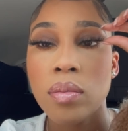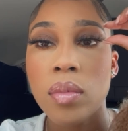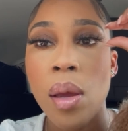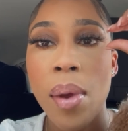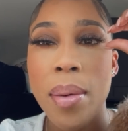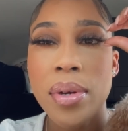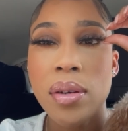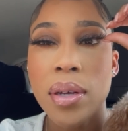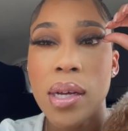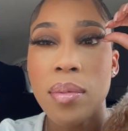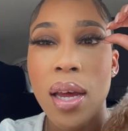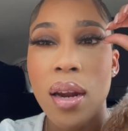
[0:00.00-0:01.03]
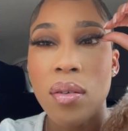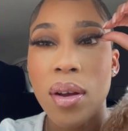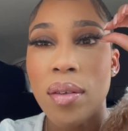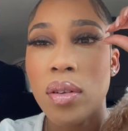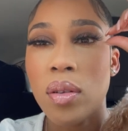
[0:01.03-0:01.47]
It probably don't help that I
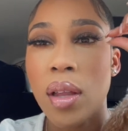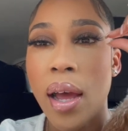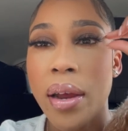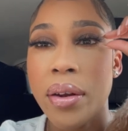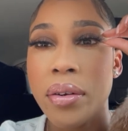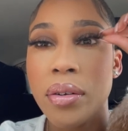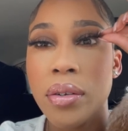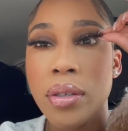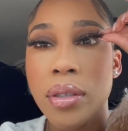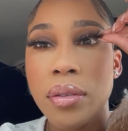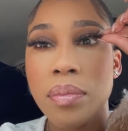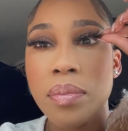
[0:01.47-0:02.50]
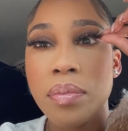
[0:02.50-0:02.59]
don't have no liner on.